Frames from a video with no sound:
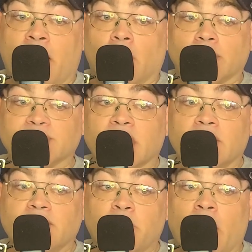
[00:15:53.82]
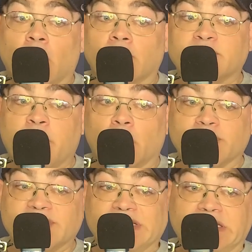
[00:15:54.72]
powers, the power of spell
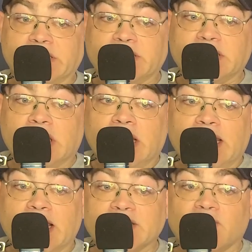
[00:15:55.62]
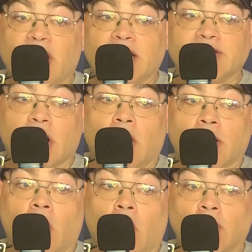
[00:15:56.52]
resistance. He has advantage
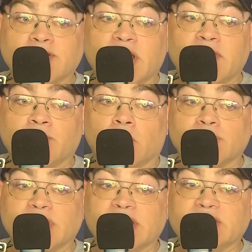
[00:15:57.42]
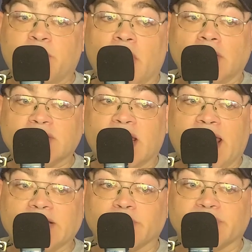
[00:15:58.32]
on all saving throws against spells and
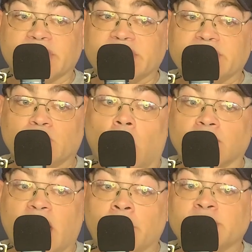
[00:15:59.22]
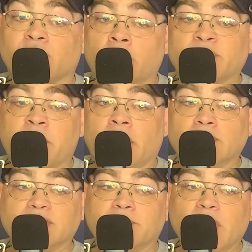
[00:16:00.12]
has resistance to all damage from
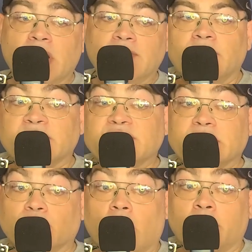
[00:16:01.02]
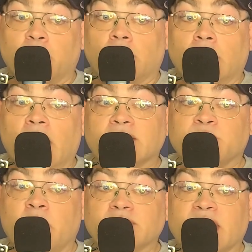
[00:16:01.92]
spells. This is incredible.
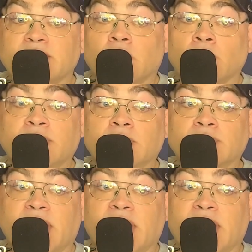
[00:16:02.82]
Spells that don't deal